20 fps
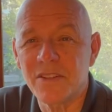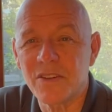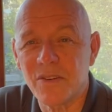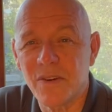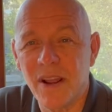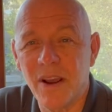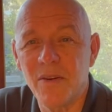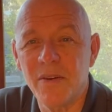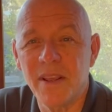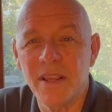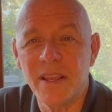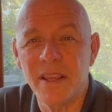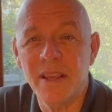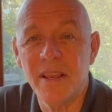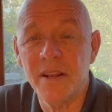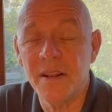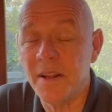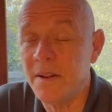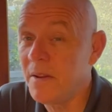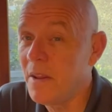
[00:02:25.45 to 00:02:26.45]
crowding
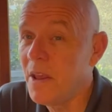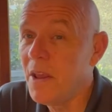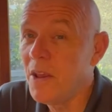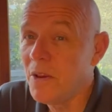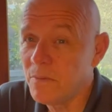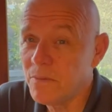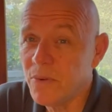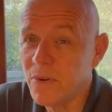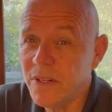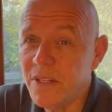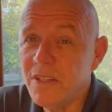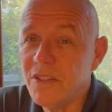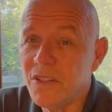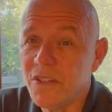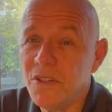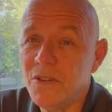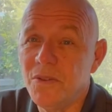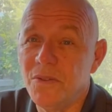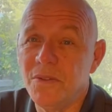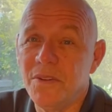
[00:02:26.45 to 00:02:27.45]
in. And pretty
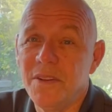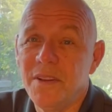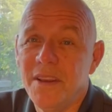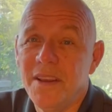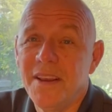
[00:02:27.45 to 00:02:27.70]
soon